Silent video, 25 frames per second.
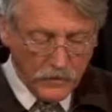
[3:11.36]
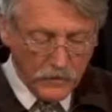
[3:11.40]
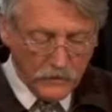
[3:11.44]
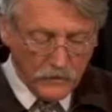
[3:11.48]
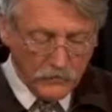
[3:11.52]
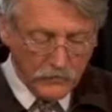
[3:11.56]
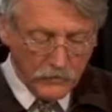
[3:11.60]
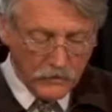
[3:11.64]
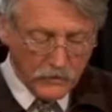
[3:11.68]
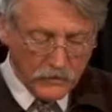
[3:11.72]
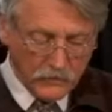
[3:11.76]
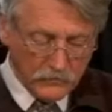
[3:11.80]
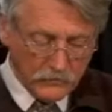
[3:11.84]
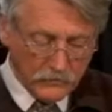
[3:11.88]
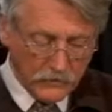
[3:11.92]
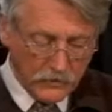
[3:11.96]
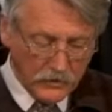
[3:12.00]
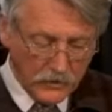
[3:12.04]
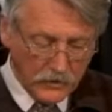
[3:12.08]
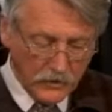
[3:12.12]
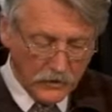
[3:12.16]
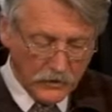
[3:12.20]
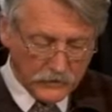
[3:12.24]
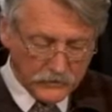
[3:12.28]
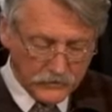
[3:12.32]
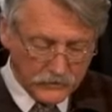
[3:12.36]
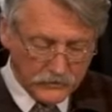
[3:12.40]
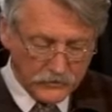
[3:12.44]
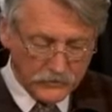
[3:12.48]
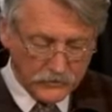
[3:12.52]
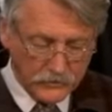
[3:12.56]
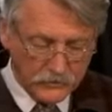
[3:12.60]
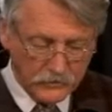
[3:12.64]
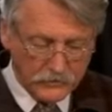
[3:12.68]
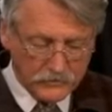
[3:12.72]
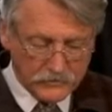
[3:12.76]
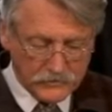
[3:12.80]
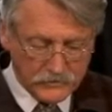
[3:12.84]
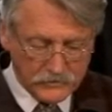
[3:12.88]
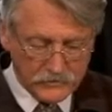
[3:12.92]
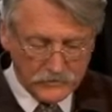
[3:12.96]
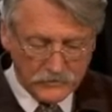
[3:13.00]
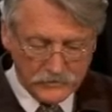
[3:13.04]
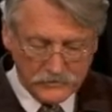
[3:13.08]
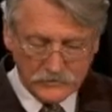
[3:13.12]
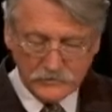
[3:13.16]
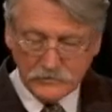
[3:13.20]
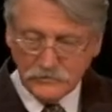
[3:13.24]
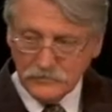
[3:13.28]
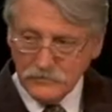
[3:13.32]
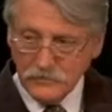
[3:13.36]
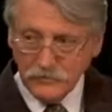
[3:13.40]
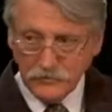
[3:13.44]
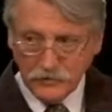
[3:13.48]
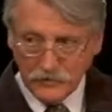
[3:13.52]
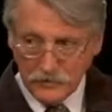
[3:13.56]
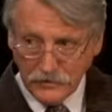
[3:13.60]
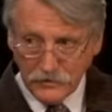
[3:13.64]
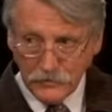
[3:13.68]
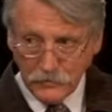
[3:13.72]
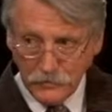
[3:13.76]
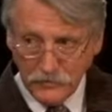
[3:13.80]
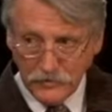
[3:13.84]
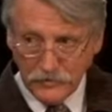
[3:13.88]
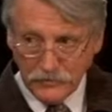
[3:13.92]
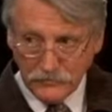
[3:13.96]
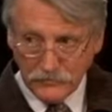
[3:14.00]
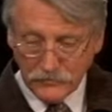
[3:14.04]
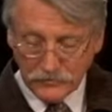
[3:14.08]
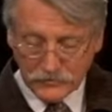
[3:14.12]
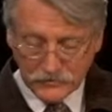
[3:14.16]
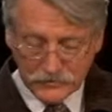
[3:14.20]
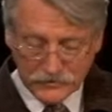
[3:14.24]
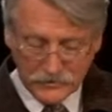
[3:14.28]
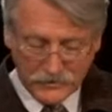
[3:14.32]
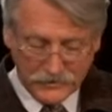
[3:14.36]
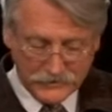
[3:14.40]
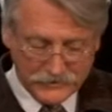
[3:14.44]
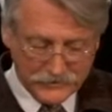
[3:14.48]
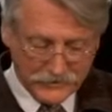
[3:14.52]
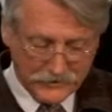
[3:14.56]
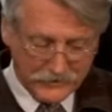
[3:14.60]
what I'd like to do is doing a little bit of research.